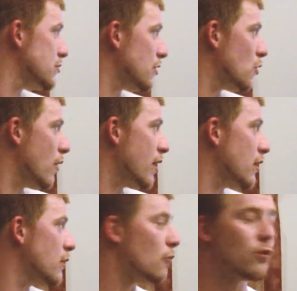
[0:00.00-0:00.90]
an
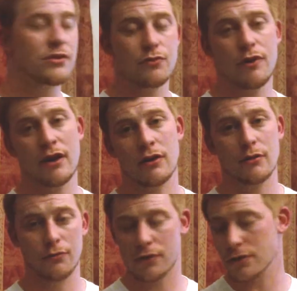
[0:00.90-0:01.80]
aquarium or
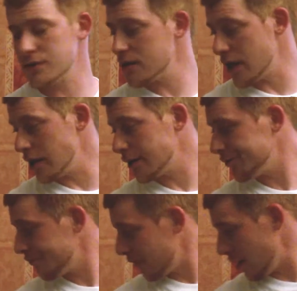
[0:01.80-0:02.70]
terrarium for your snake.
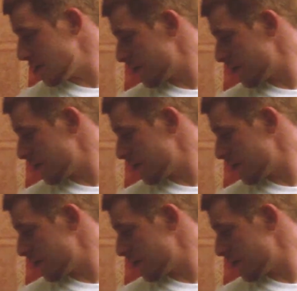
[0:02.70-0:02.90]
I use